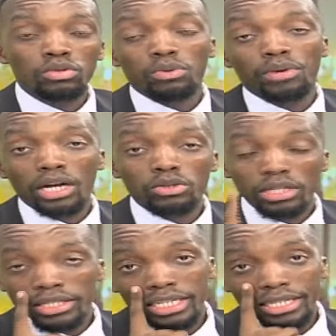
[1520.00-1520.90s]
week we're
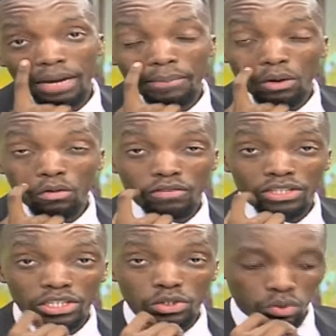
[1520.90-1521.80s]
actually setting up a
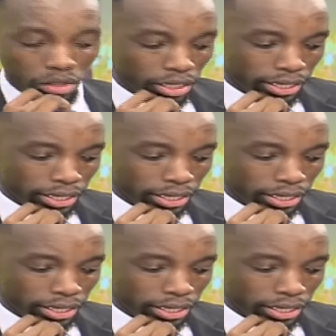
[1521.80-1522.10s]
conversation.